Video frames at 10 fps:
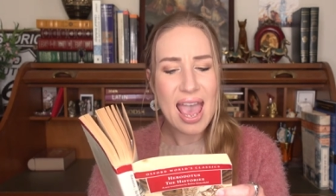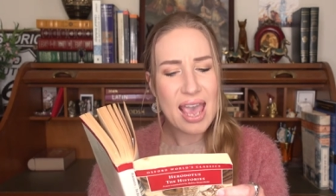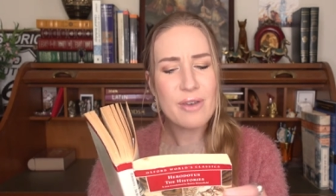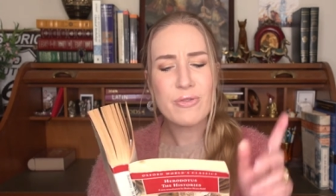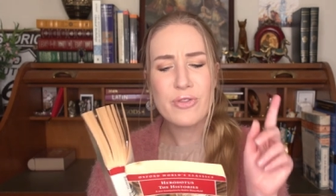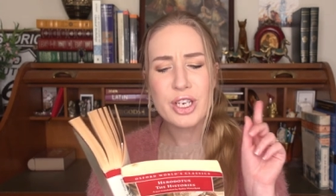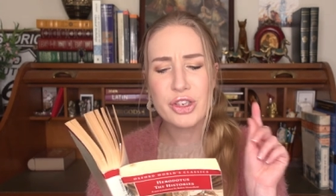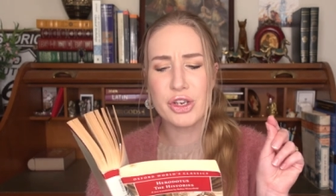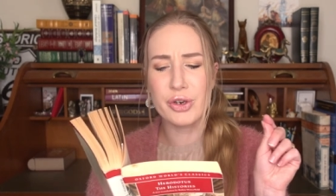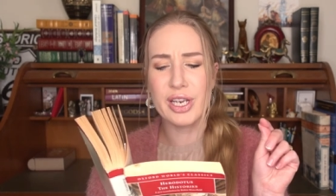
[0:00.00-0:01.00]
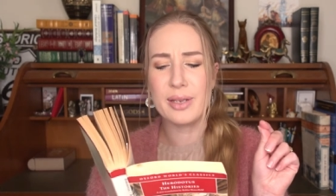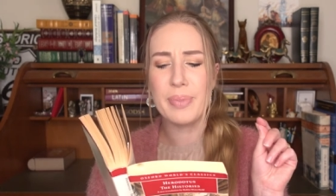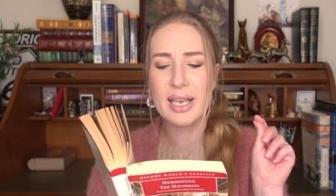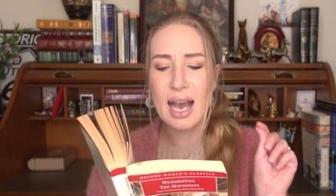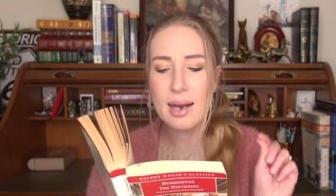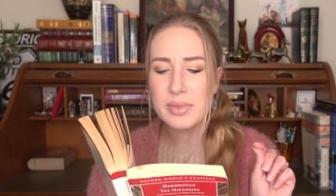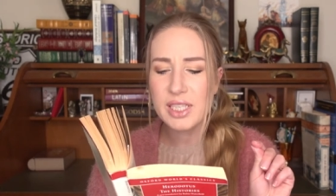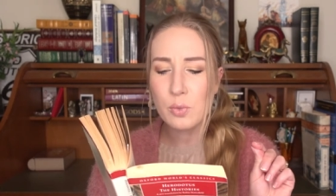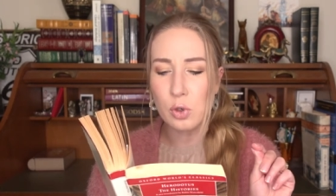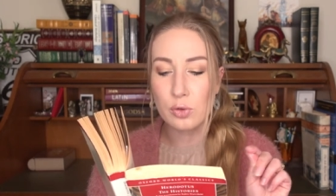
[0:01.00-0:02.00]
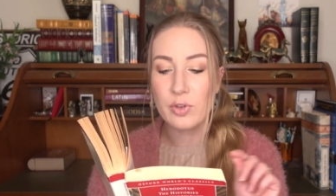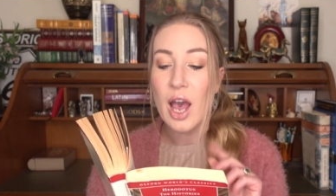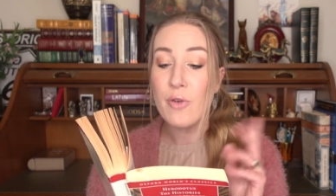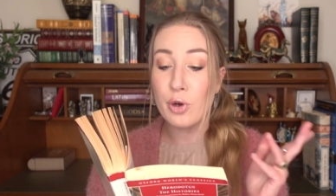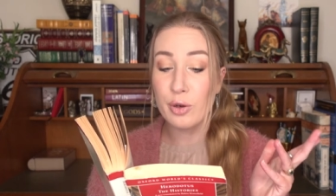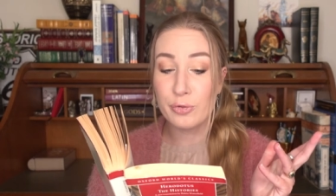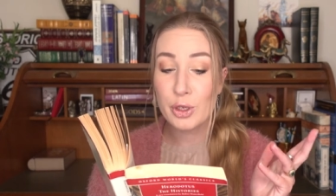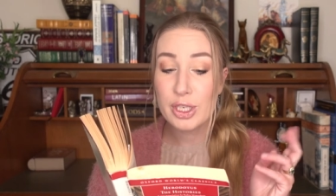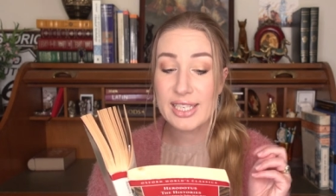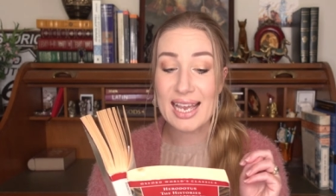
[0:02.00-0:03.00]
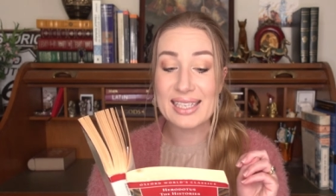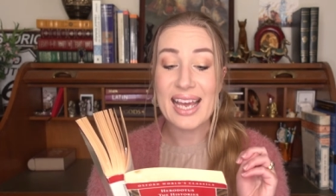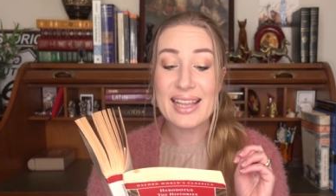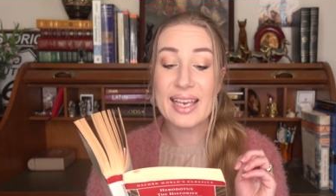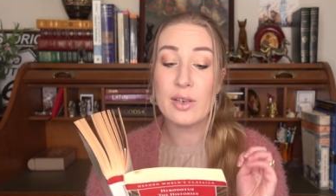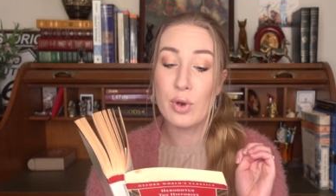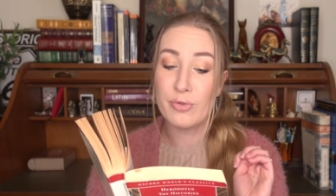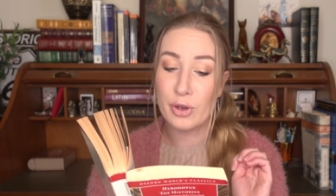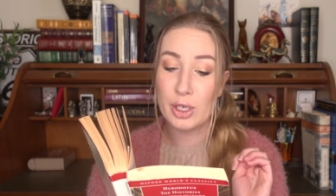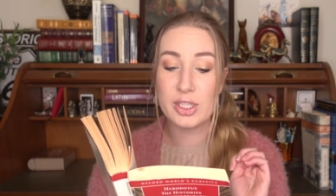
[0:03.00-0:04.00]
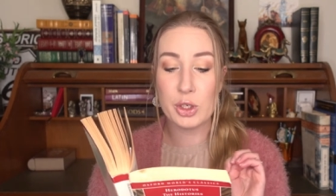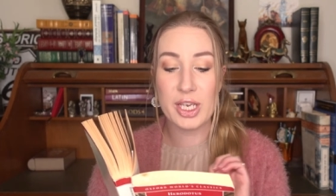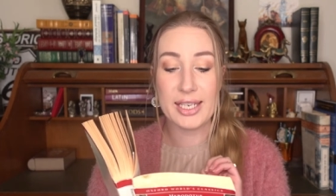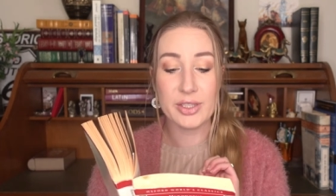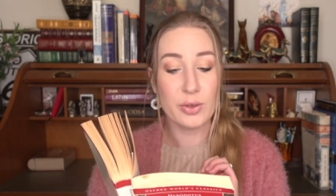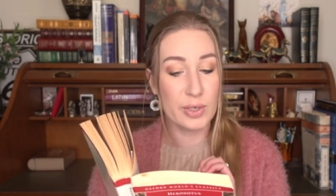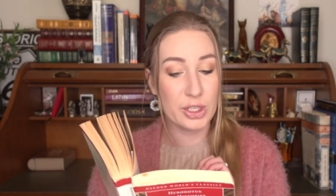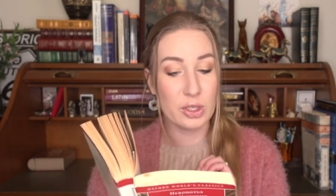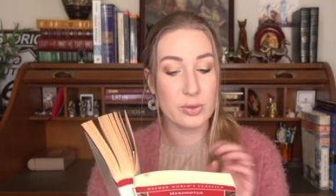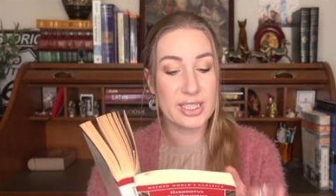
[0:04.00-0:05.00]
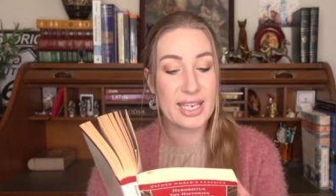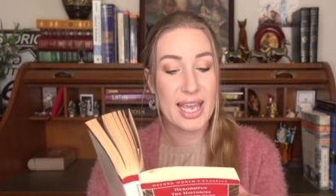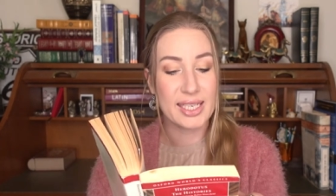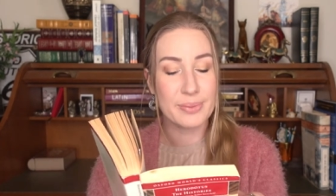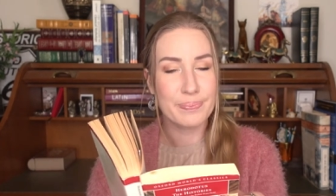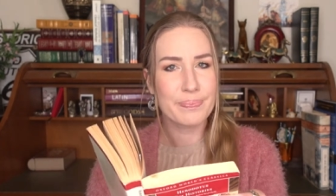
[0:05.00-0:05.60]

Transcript: every Neurian becomes a wolf for a few days and then reverts to his original state.